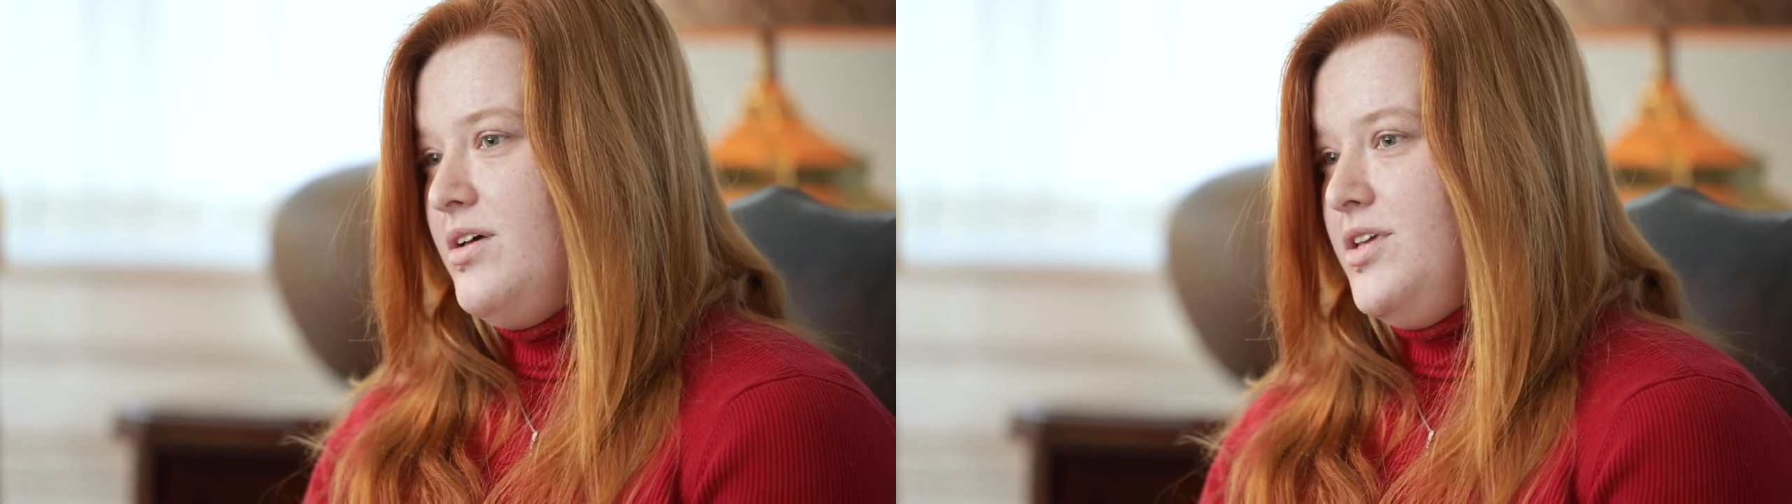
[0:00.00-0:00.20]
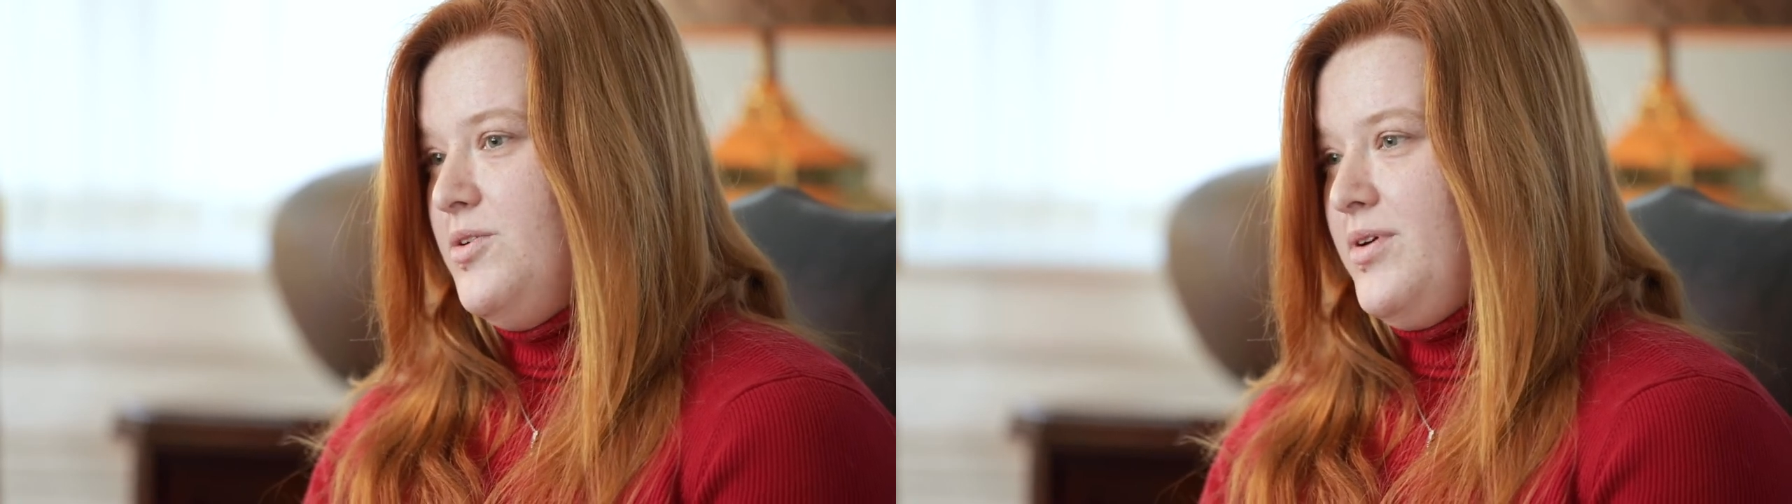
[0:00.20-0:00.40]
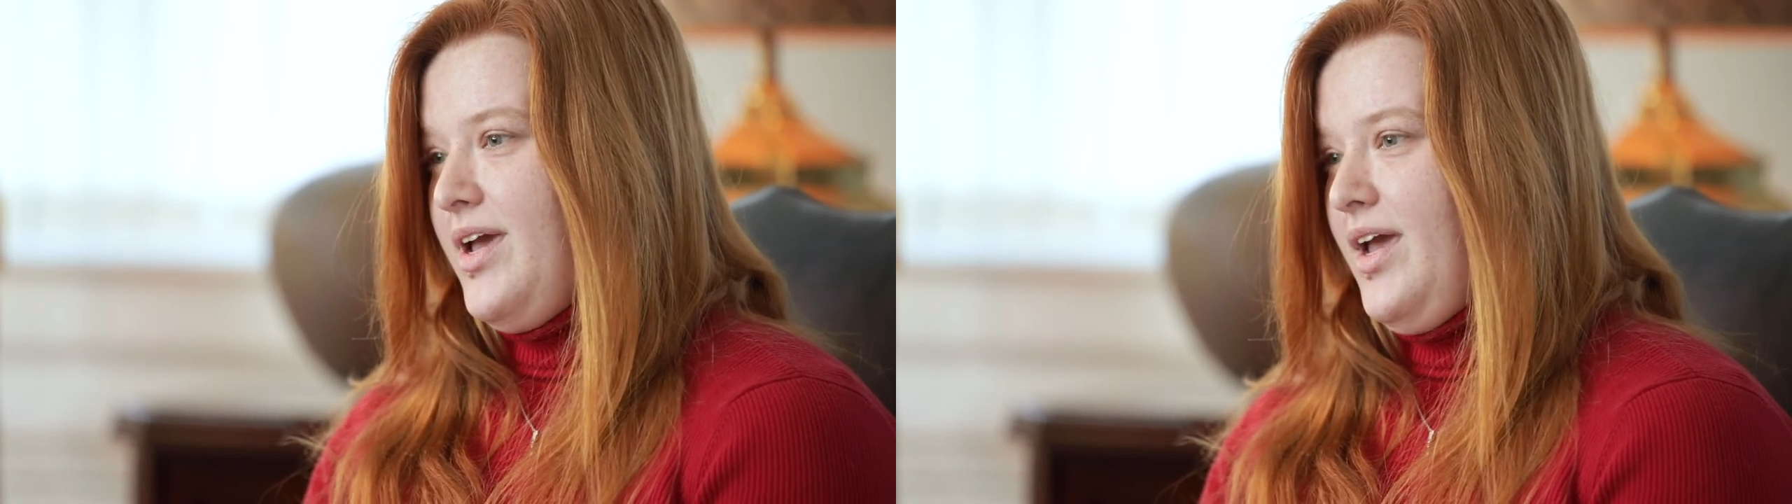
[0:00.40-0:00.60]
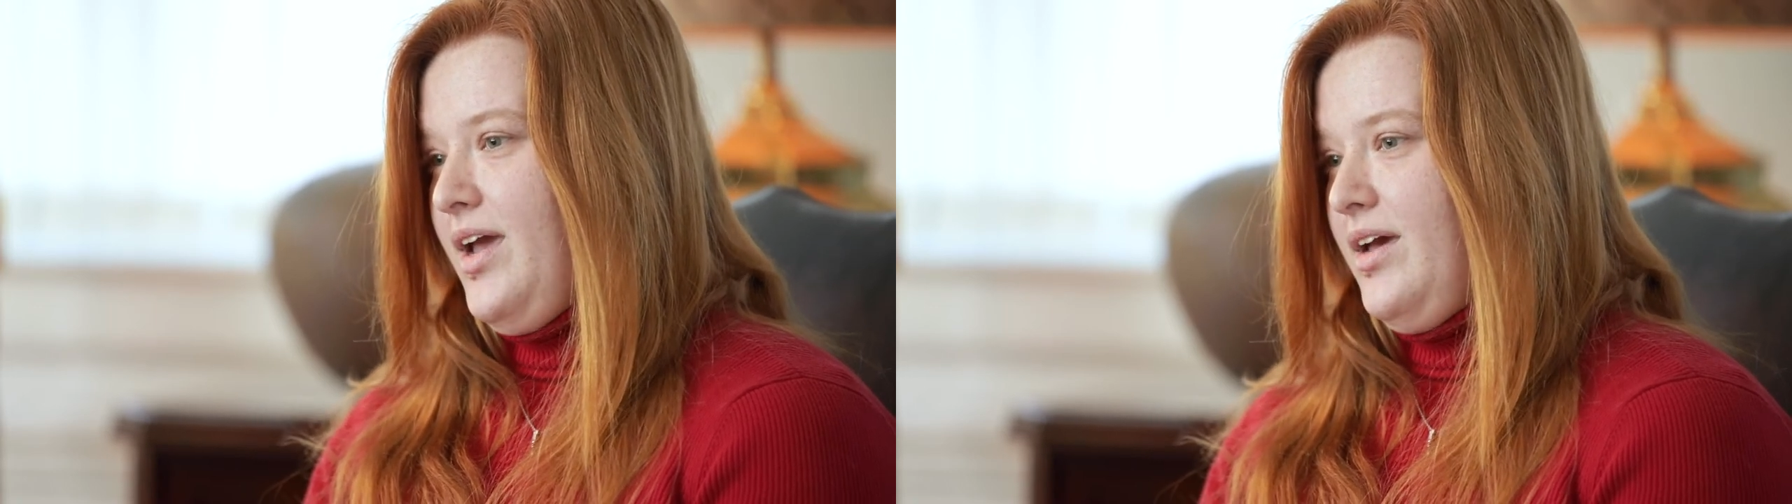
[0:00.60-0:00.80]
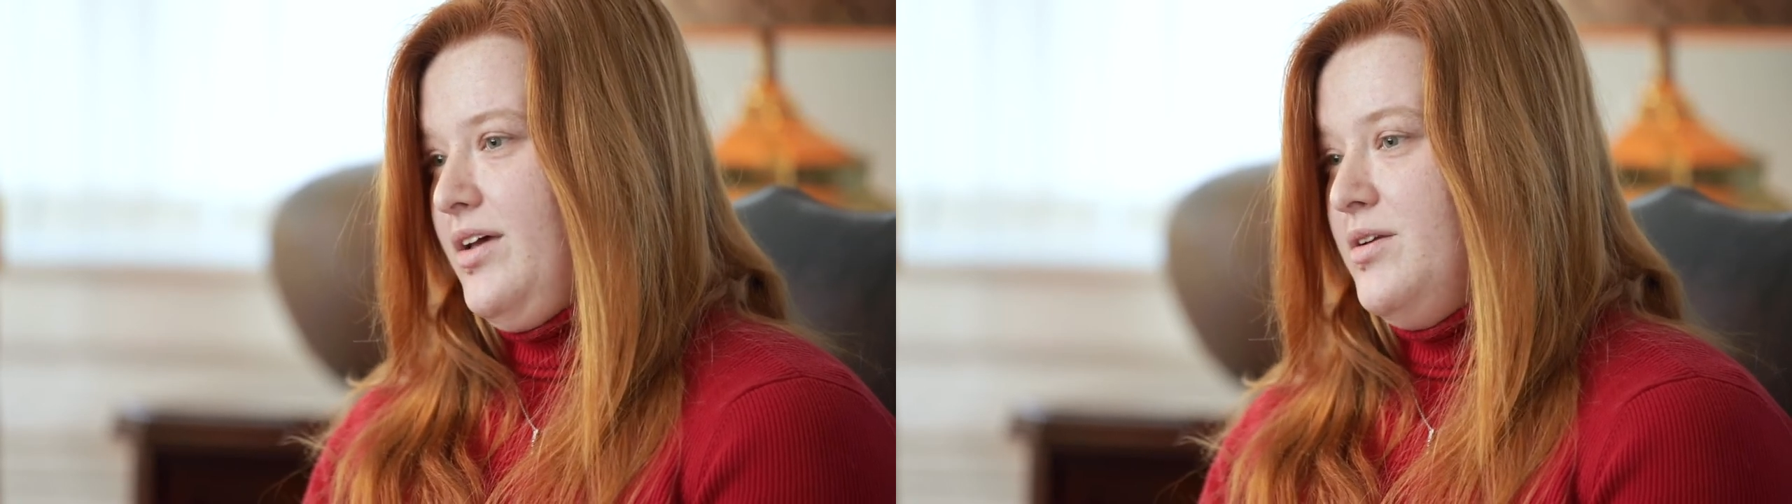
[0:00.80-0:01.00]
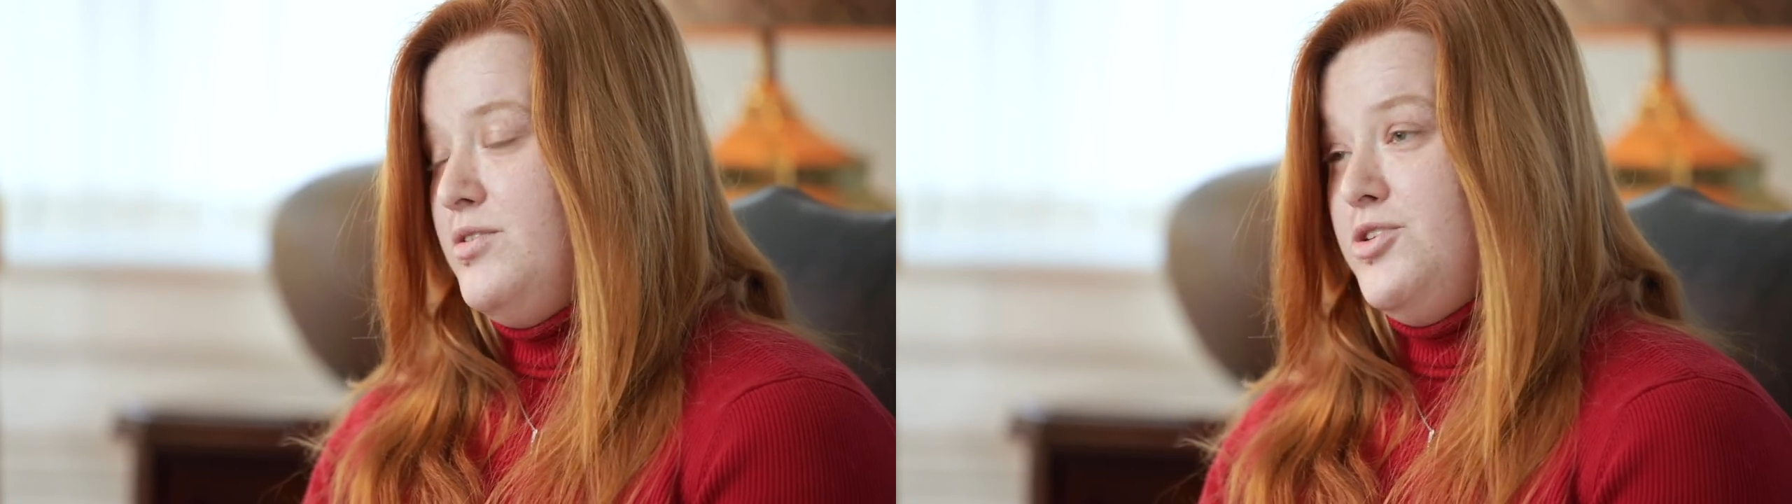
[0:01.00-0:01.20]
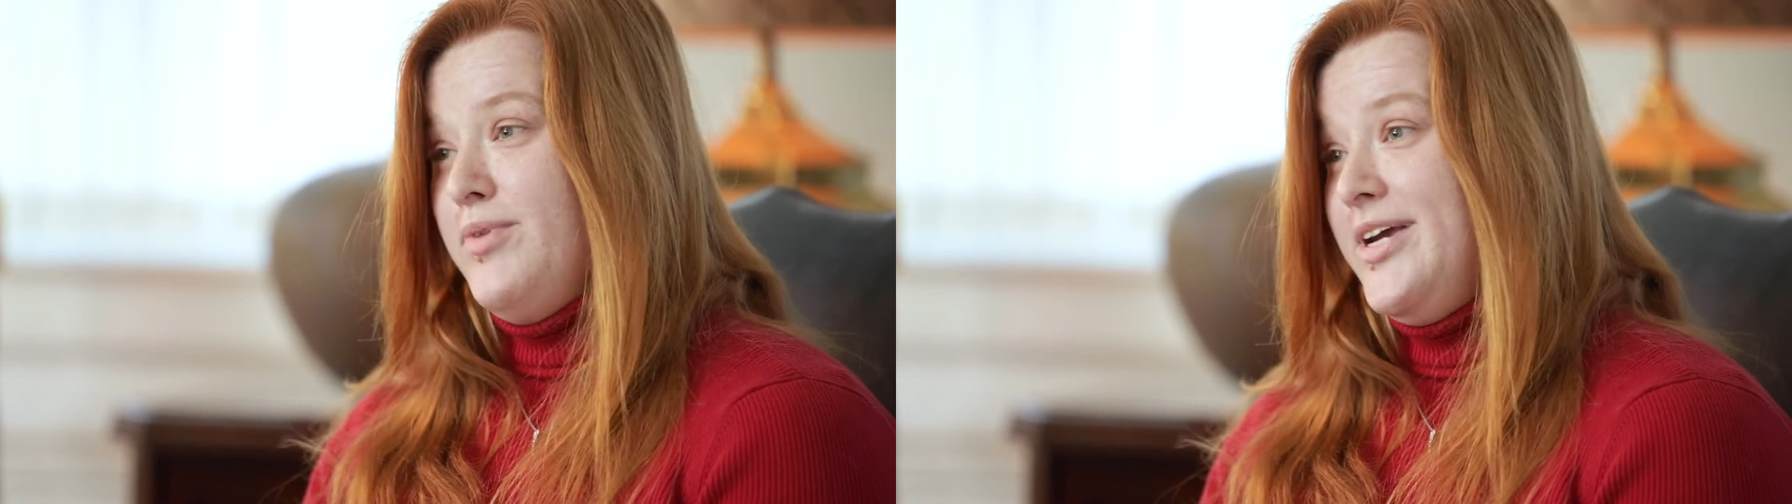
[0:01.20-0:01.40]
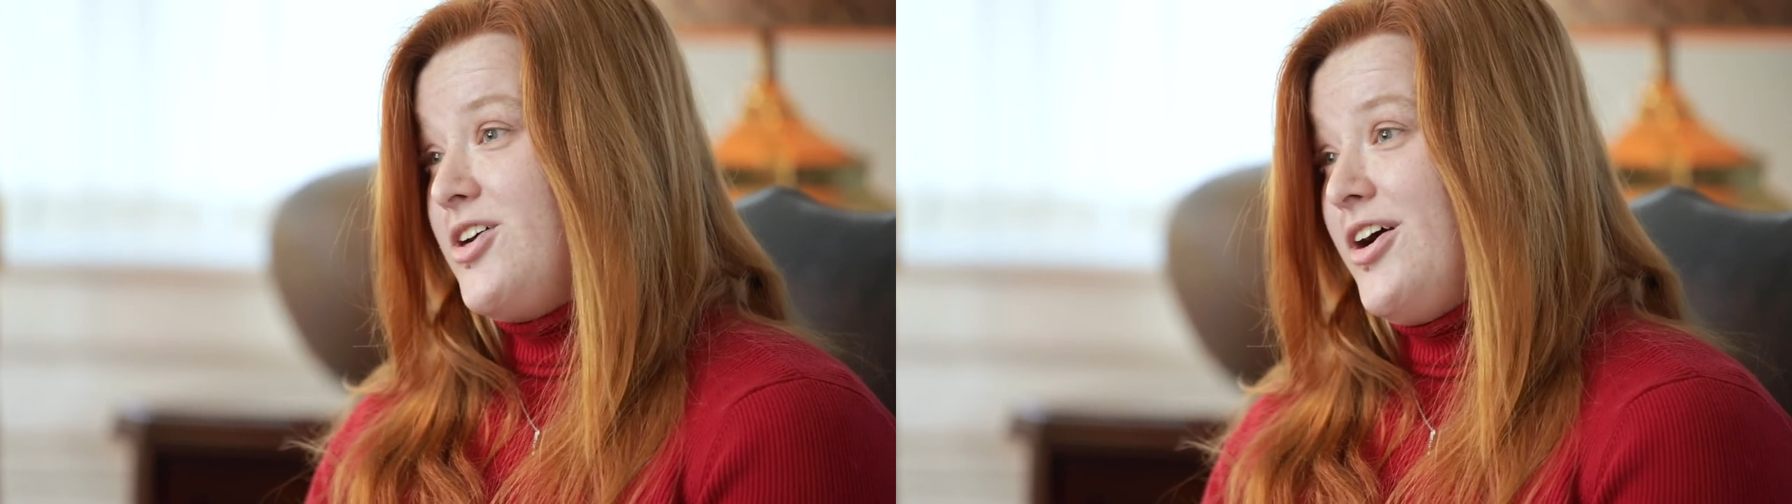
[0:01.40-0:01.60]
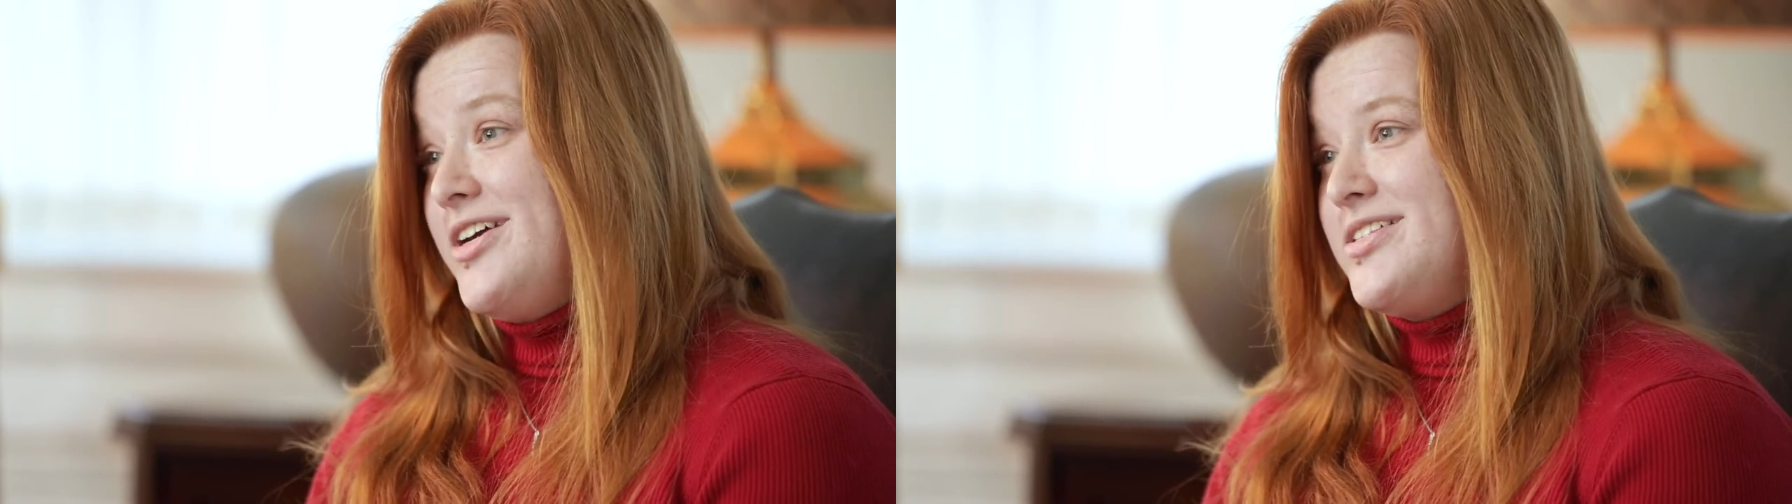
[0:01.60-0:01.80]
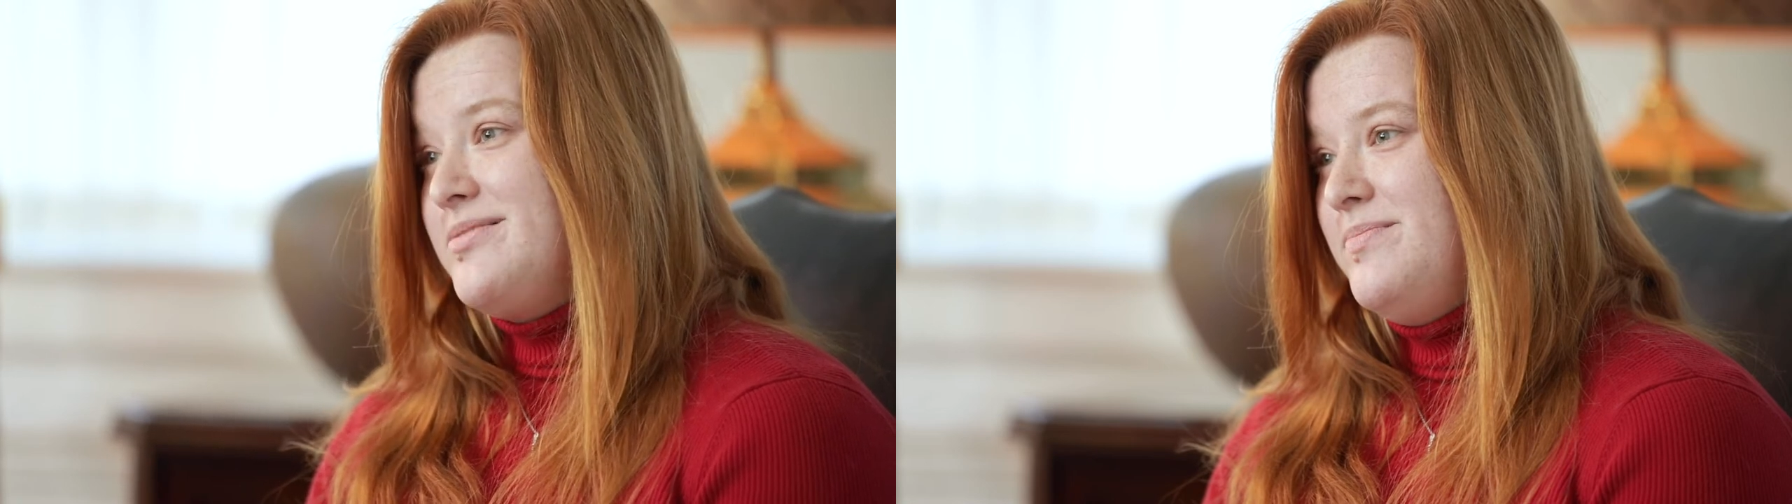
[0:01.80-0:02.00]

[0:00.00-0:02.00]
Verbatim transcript: You can do race cars.